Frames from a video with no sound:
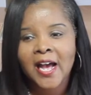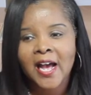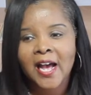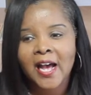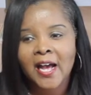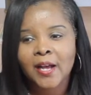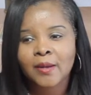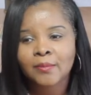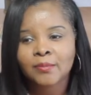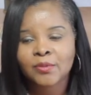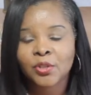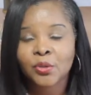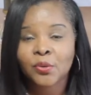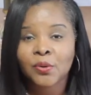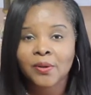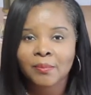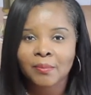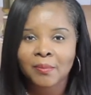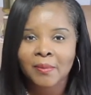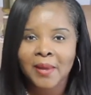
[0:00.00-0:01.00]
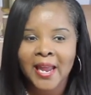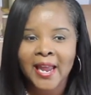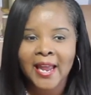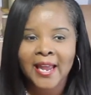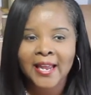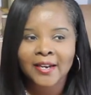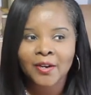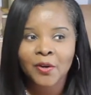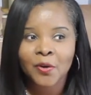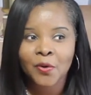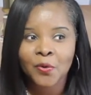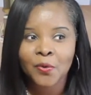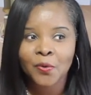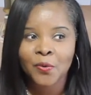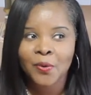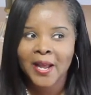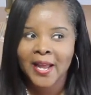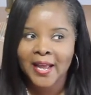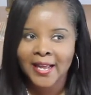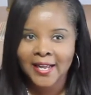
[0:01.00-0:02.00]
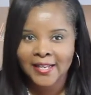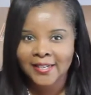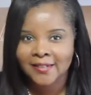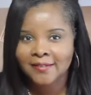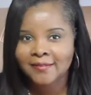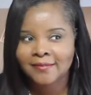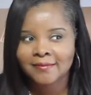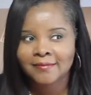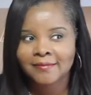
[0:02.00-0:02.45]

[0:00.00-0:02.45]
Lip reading: to a man who had